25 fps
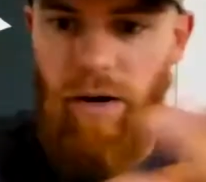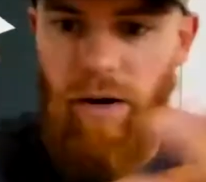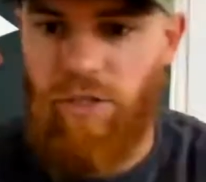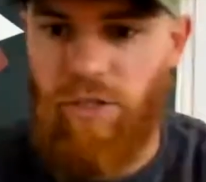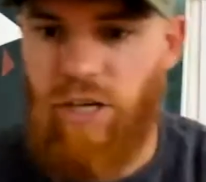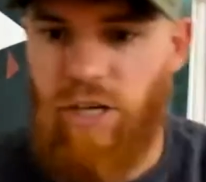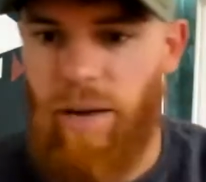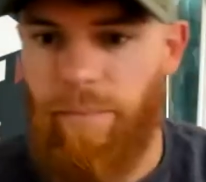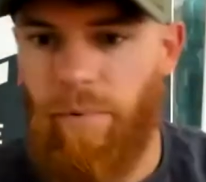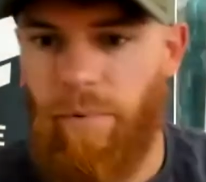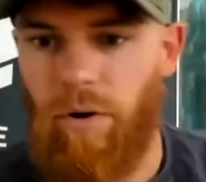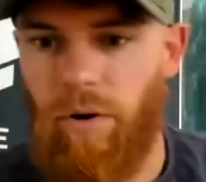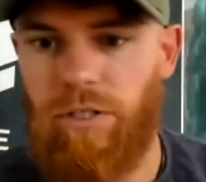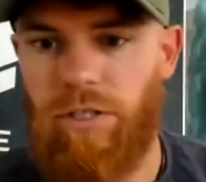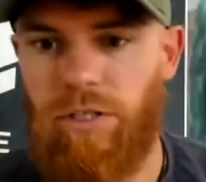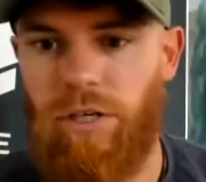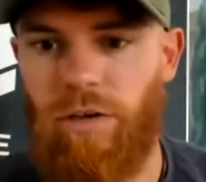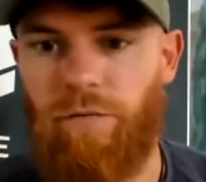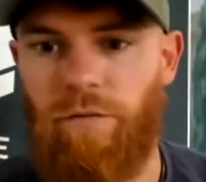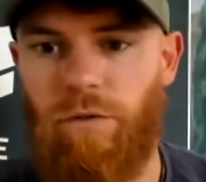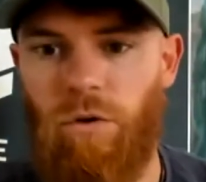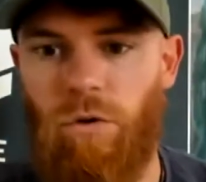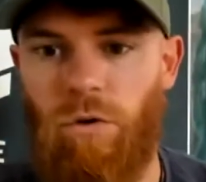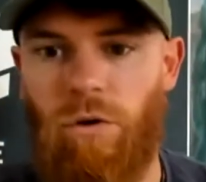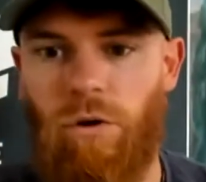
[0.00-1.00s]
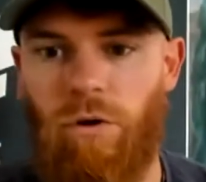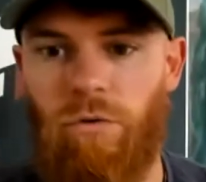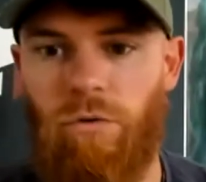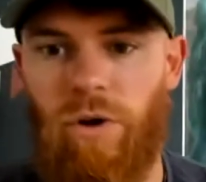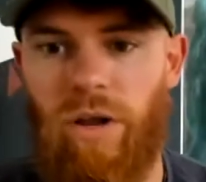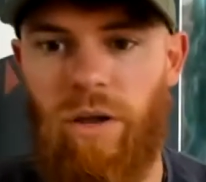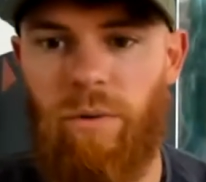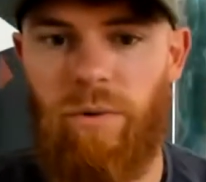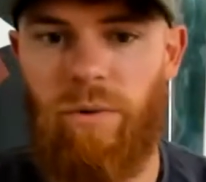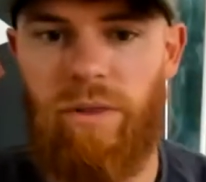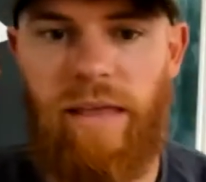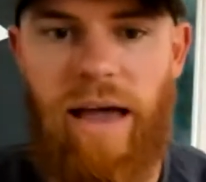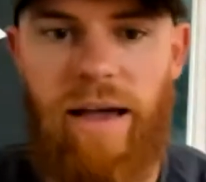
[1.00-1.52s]
chat box if you
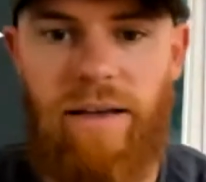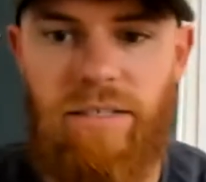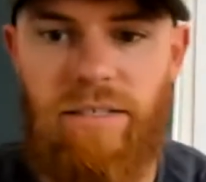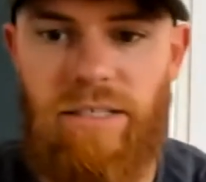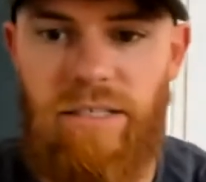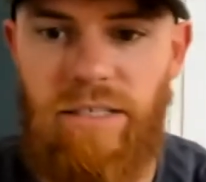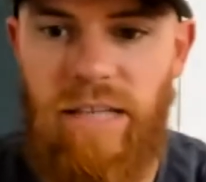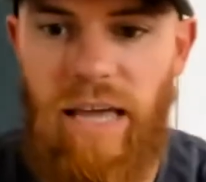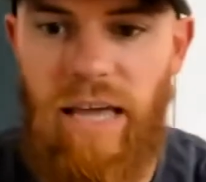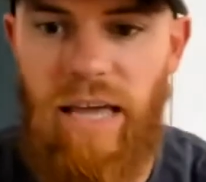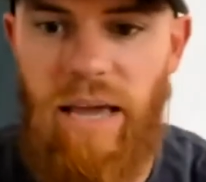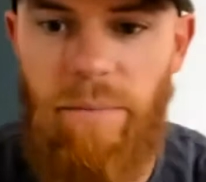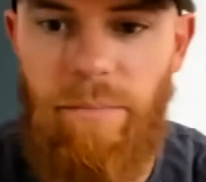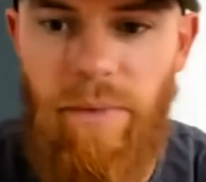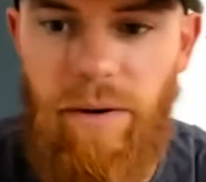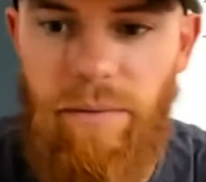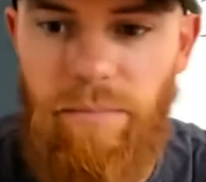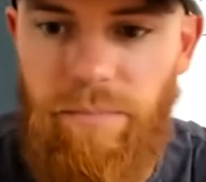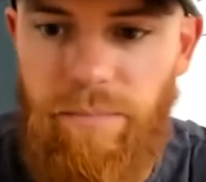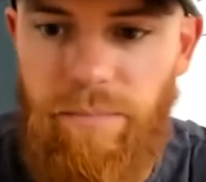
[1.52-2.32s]
agree with that statement.